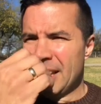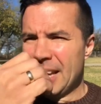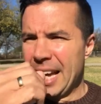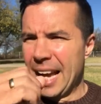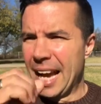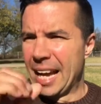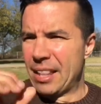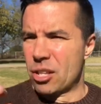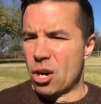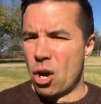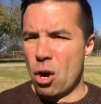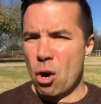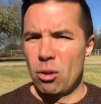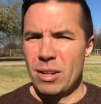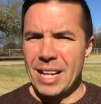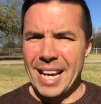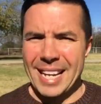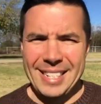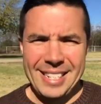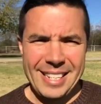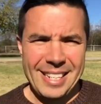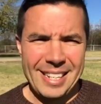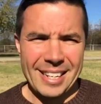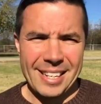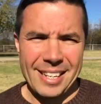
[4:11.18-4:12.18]
And the whole
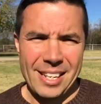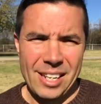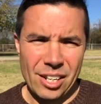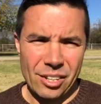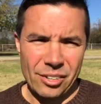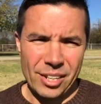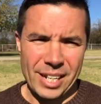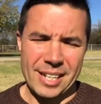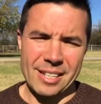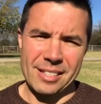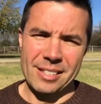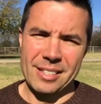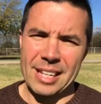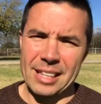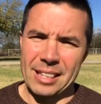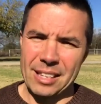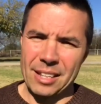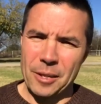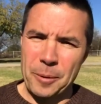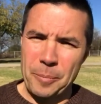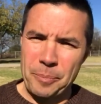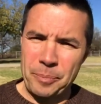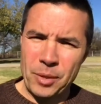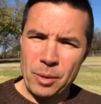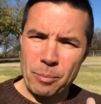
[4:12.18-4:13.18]
idea here is that
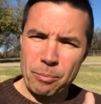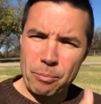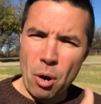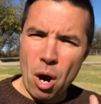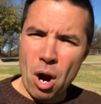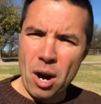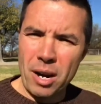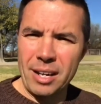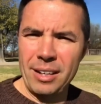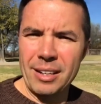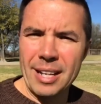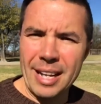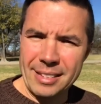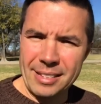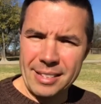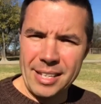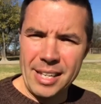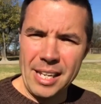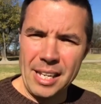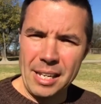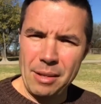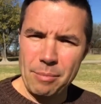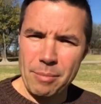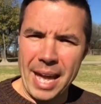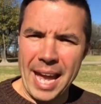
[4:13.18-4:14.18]
the parking lot
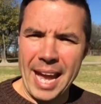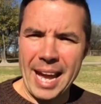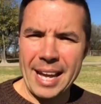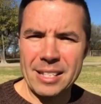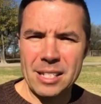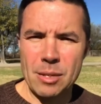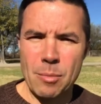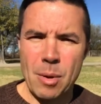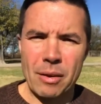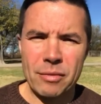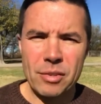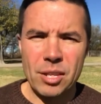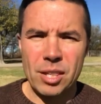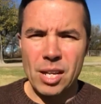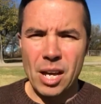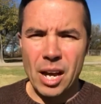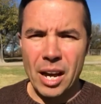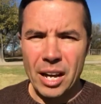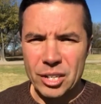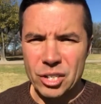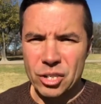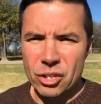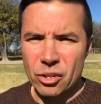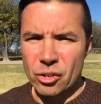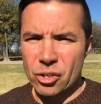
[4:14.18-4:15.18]
team hands them off to the
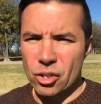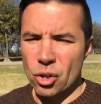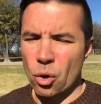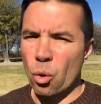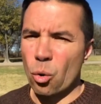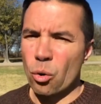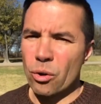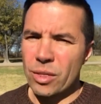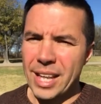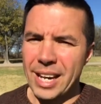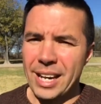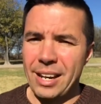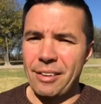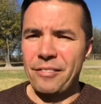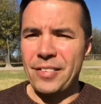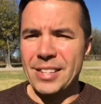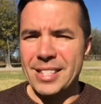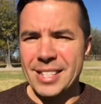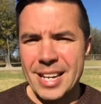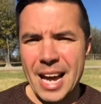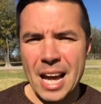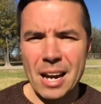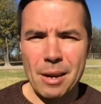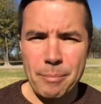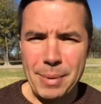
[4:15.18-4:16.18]
ushers, or that if
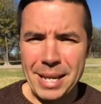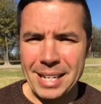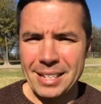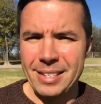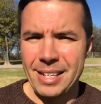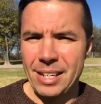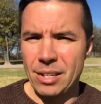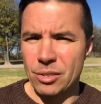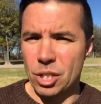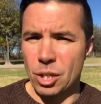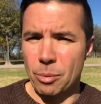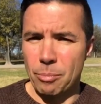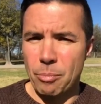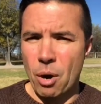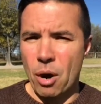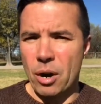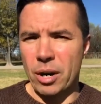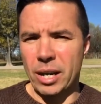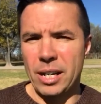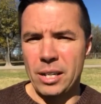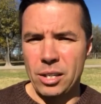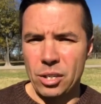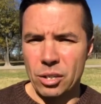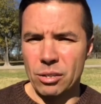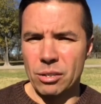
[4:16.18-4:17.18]
it's not a big deal to
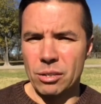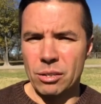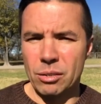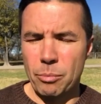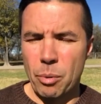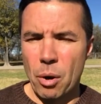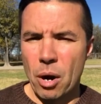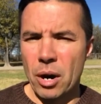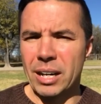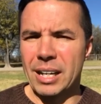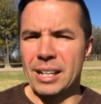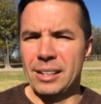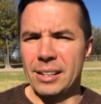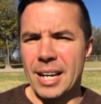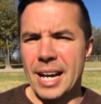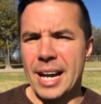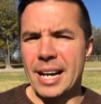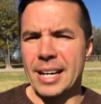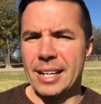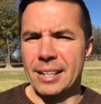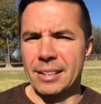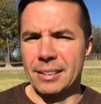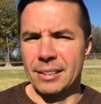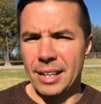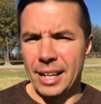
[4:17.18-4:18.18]
park in your parking
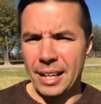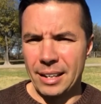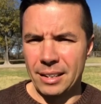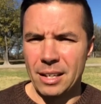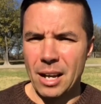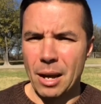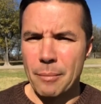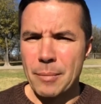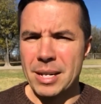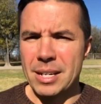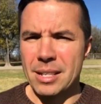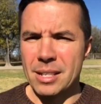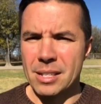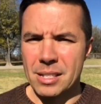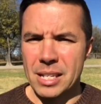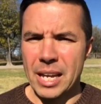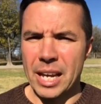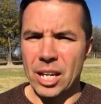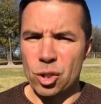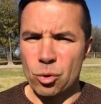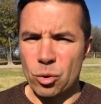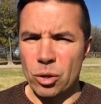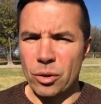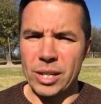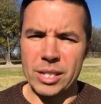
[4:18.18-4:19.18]
lot and come into the
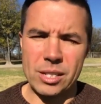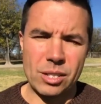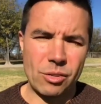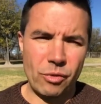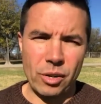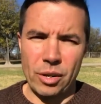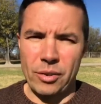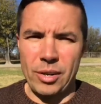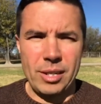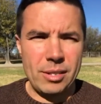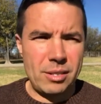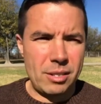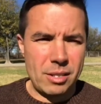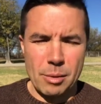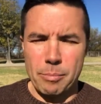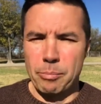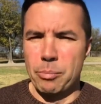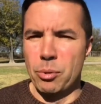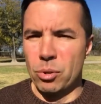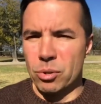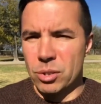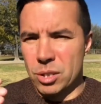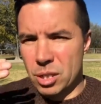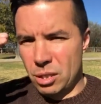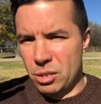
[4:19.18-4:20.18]
sanctuary, it's very
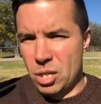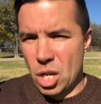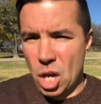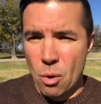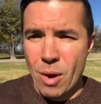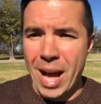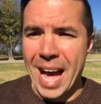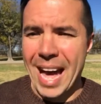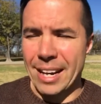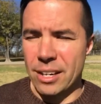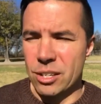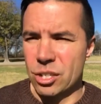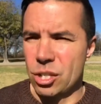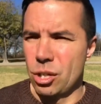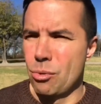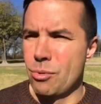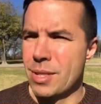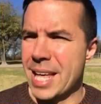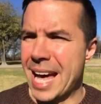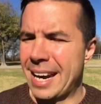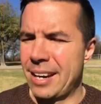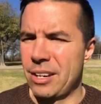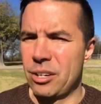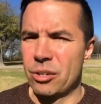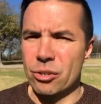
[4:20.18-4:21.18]
simple to know how to do
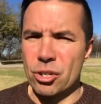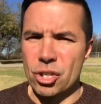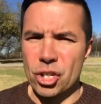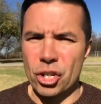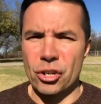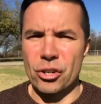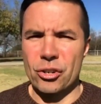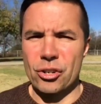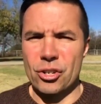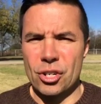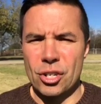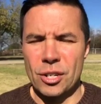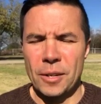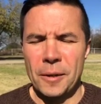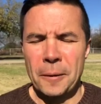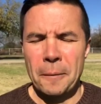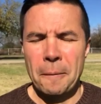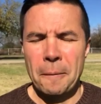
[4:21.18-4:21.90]
that at your church.